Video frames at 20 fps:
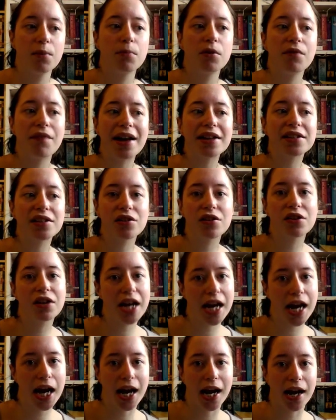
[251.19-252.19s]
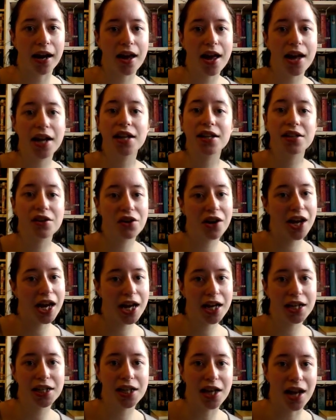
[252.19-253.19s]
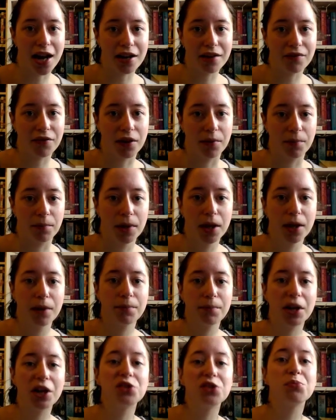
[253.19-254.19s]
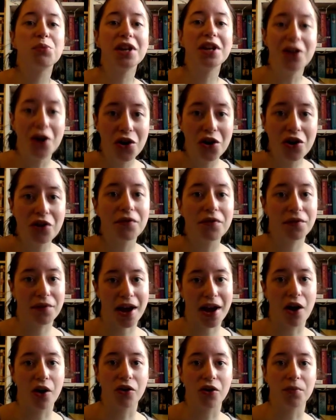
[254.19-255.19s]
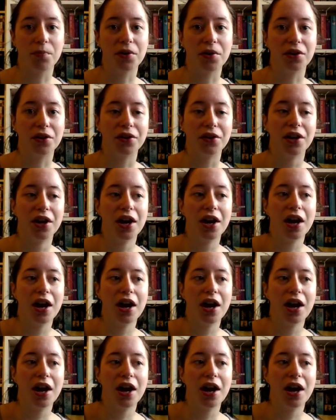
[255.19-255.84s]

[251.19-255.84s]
But that's okay, and it's okay to like them, because we know that they're horrible,